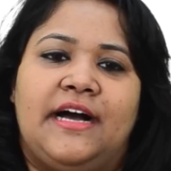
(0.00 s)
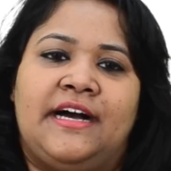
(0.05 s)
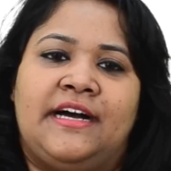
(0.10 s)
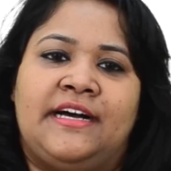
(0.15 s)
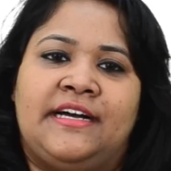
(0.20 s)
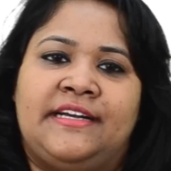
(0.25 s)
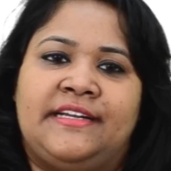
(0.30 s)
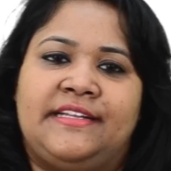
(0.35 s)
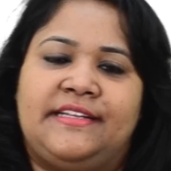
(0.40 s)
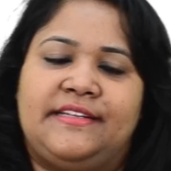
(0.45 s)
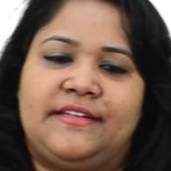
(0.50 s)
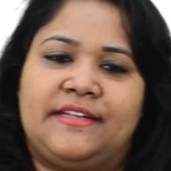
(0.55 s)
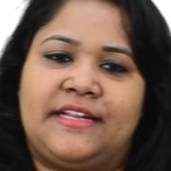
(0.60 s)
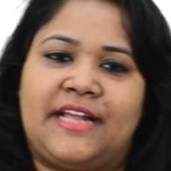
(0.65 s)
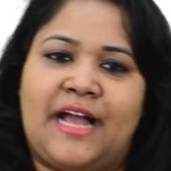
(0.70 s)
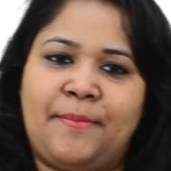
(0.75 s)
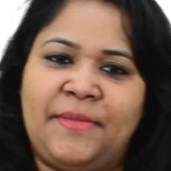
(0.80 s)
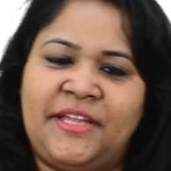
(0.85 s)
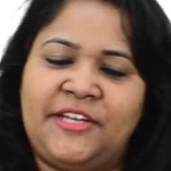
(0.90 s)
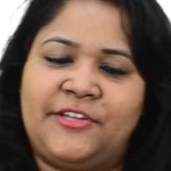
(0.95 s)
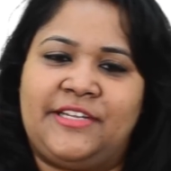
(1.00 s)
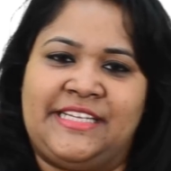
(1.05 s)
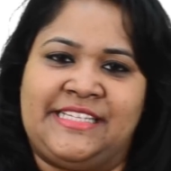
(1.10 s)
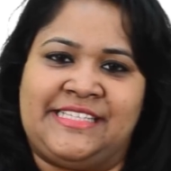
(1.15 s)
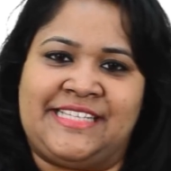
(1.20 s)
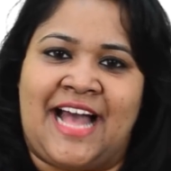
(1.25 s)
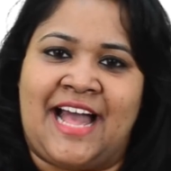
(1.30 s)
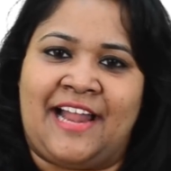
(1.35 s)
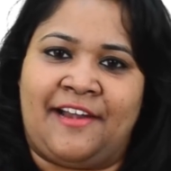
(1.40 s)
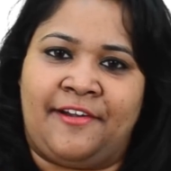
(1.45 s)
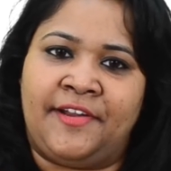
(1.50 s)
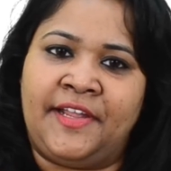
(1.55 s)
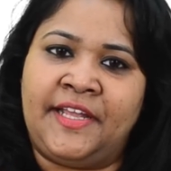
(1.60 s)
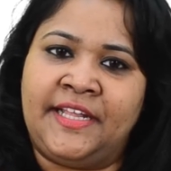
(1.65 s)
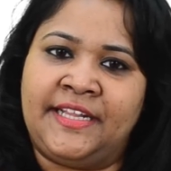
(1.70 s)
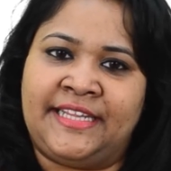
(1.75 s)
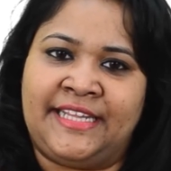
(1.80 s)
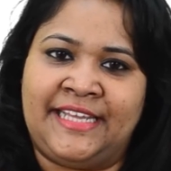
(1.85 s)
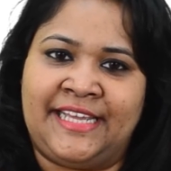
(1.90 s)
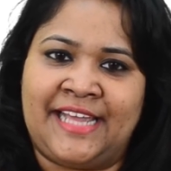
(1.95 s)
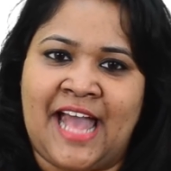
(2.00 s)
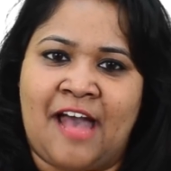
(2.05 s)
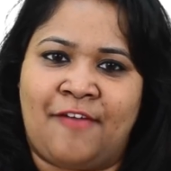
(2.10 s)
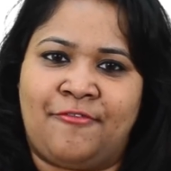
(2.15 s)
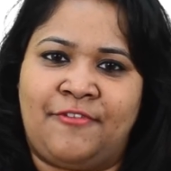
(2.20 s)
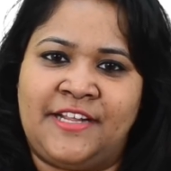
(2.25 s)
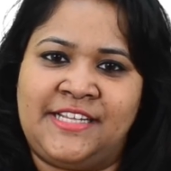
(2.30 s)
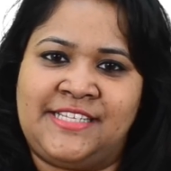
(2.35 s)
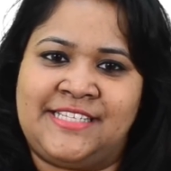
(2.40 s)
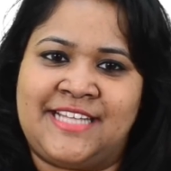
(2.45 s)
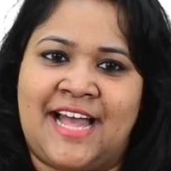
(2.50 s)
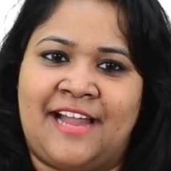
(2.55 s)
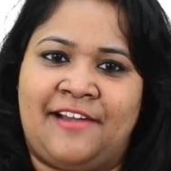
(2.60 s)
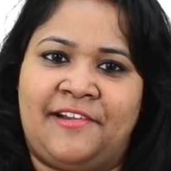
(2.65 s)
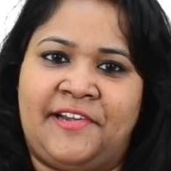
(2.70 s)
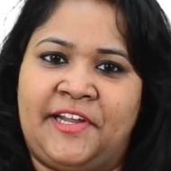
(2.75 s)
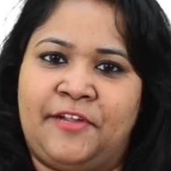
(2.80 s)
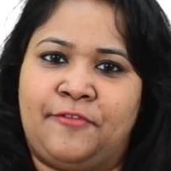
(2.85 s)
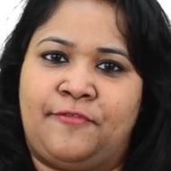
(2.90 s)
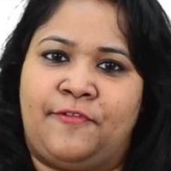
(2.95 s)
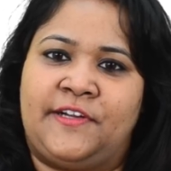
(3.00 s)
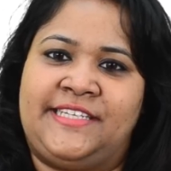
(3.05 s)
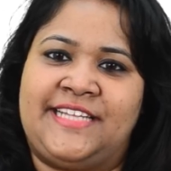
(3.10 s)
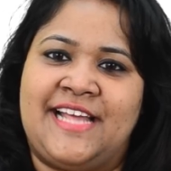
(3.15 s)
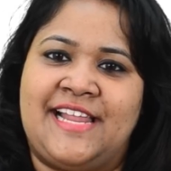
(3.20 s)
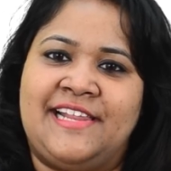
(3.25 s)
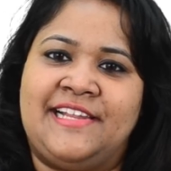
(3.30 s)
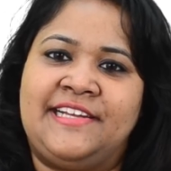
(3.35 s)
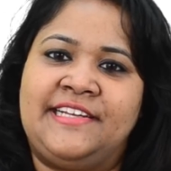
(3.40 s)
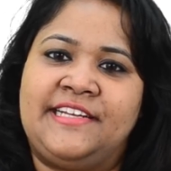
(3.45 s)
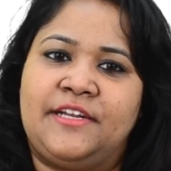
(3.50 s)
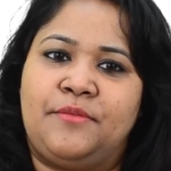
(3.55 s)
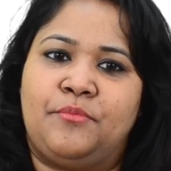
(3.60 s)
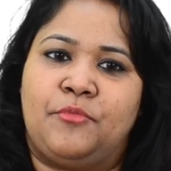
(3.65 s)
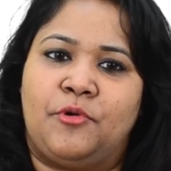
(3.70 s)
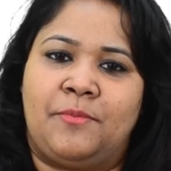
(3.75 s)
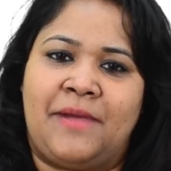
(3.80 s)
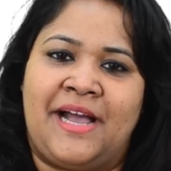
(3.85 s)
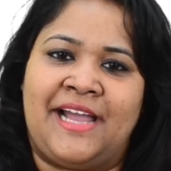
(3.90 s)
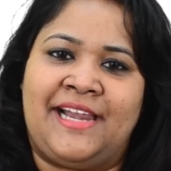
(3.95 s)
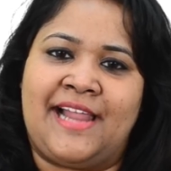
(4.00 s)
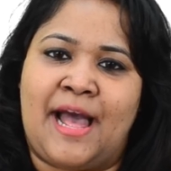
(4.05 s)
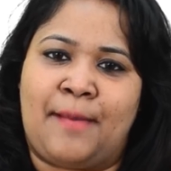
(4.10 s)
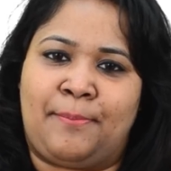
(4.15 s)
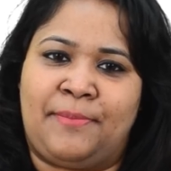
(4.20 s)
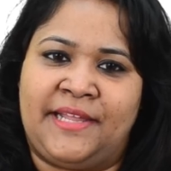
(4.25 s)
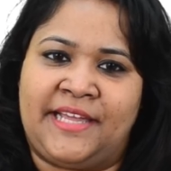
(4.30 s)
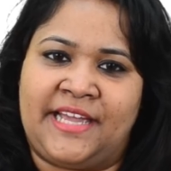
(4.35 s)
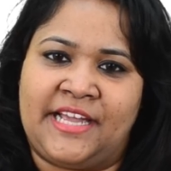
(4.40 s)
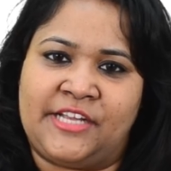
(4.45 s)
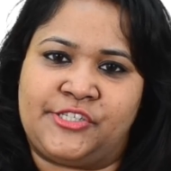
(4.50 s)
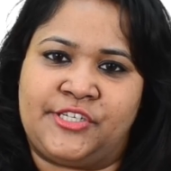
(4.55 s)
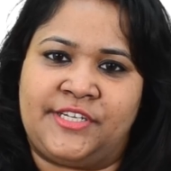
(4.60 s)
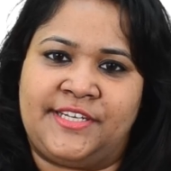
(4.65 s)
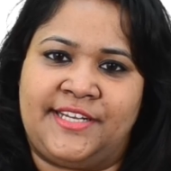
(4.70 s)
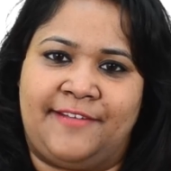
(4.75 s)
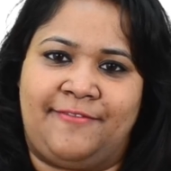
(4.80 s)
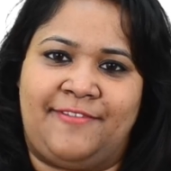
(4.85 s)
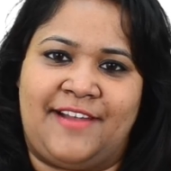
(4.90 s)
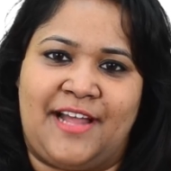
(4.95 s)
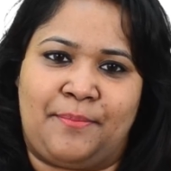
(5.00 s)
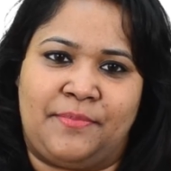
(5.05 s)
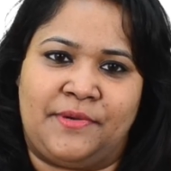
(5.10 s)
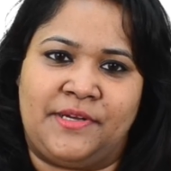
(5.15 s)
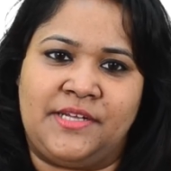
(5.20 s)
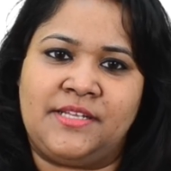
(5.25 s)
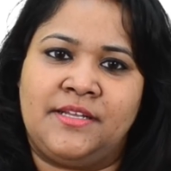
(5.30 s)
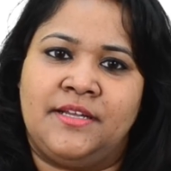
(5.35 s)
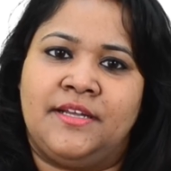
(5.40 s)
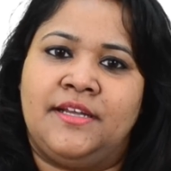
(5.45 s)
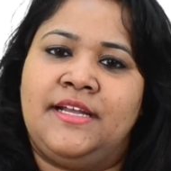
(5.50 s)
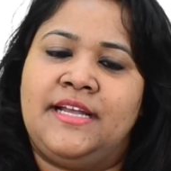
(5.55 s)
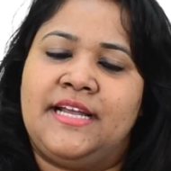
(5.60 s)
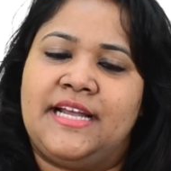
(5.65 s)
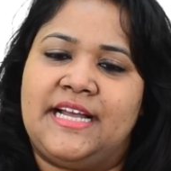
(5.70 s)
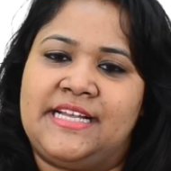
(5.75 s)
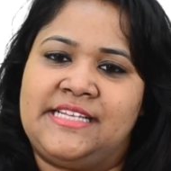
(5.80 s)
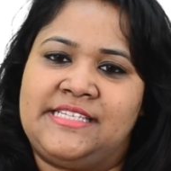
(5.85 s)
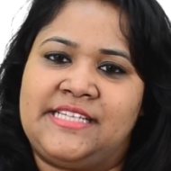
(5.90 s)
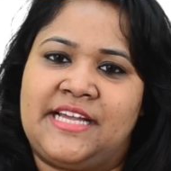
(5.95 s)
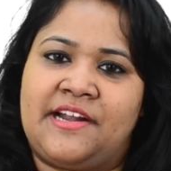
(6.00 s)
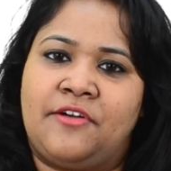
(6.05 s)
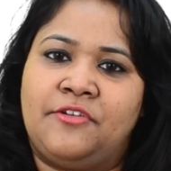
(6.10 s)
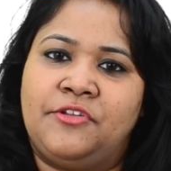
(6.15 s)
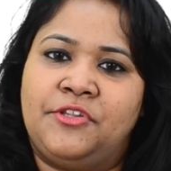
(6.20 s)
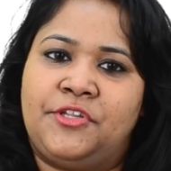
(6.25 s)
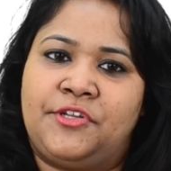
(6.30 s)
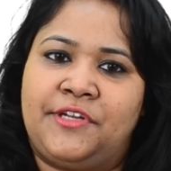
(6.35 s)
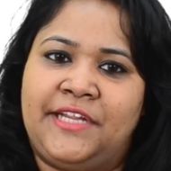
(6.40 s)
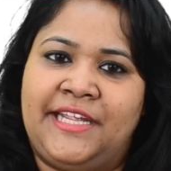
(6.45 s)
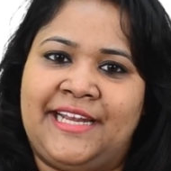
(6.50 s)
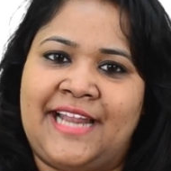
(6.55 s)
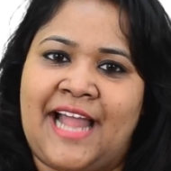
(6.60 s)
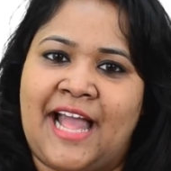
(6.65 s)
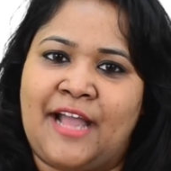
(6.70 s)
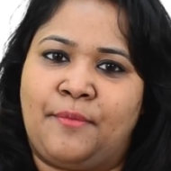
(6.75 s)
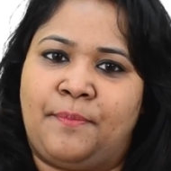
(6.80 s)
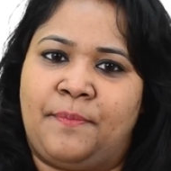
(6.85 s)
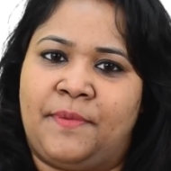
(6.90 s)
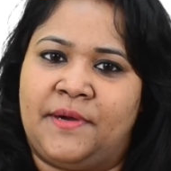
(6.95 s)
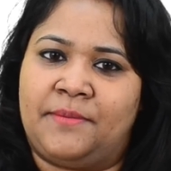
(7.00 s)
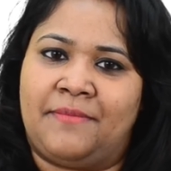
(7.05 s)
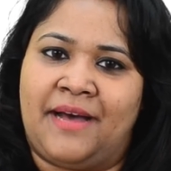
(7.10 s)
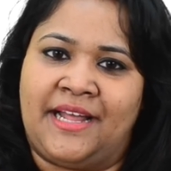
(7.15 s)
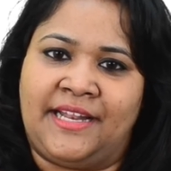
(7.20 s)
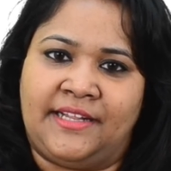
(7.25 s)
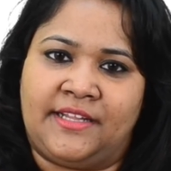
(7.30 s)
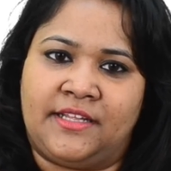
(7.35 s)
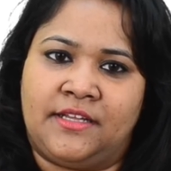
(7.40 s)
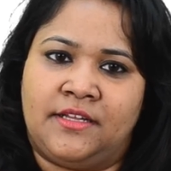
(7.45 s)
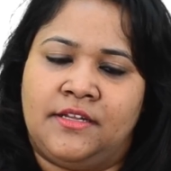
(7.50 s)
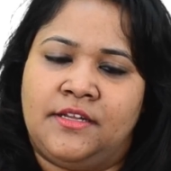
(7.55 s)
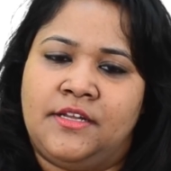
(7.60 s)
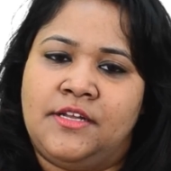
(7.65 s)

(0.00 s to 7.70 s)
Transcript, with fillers: Uh, Coming to the salary, the average salary for talented mobile application developer is around 3 lakh per month.